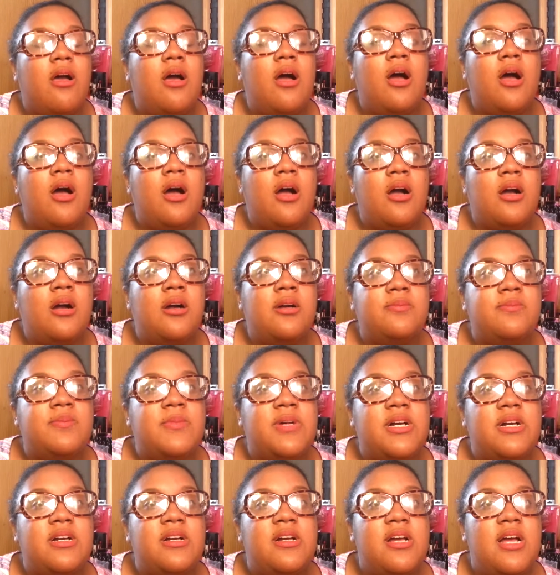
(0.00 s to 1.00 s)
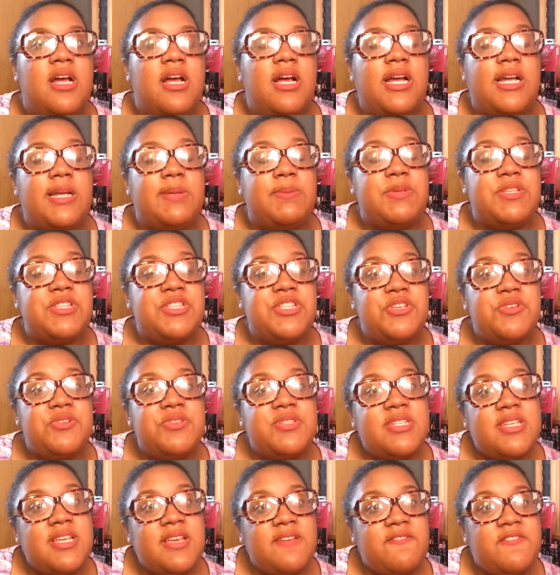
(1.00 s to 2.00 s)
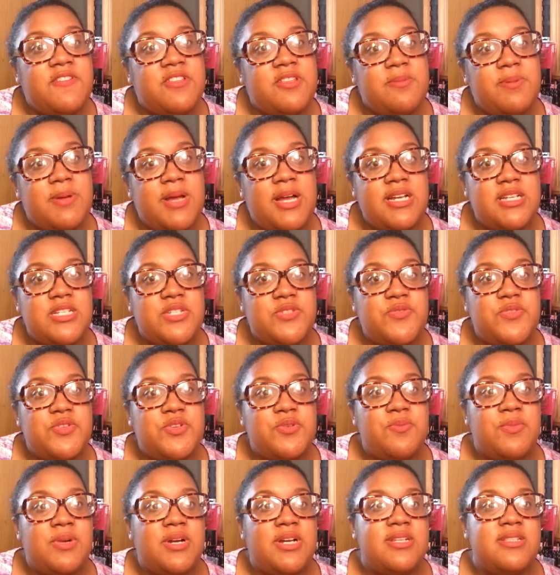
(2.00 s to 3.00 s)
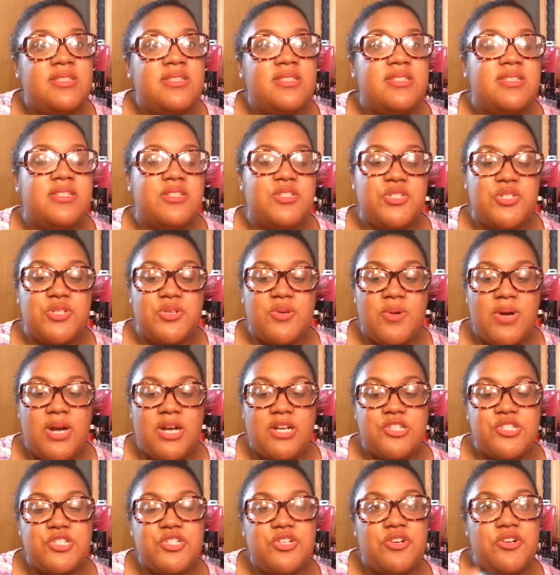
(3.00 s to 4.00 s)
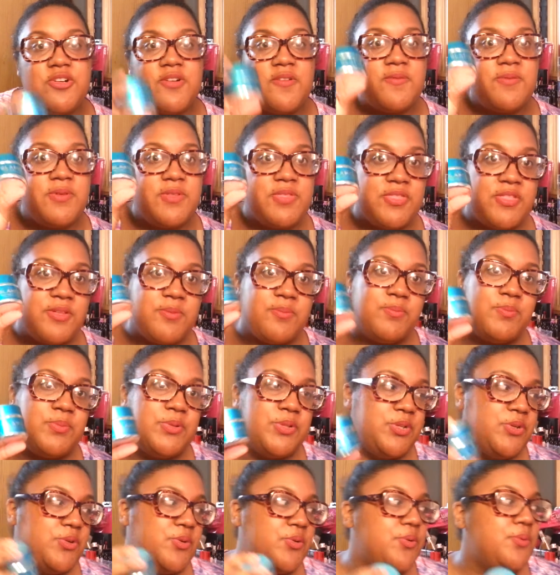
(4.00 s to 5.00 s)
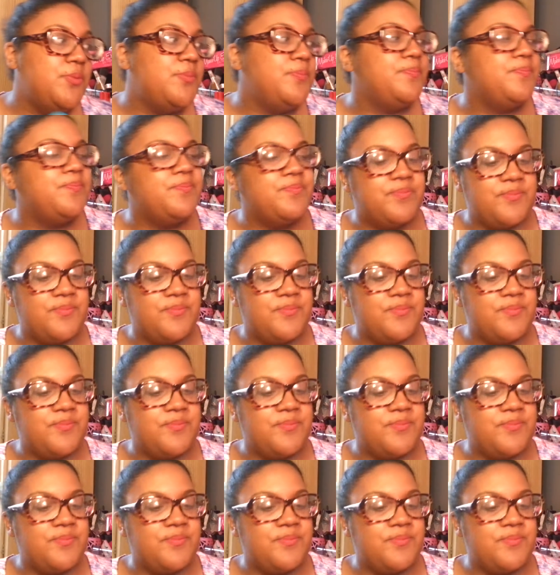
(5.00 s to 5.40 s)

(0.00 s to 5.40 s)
I've been using it for the past few months, so I'll start off with the blue.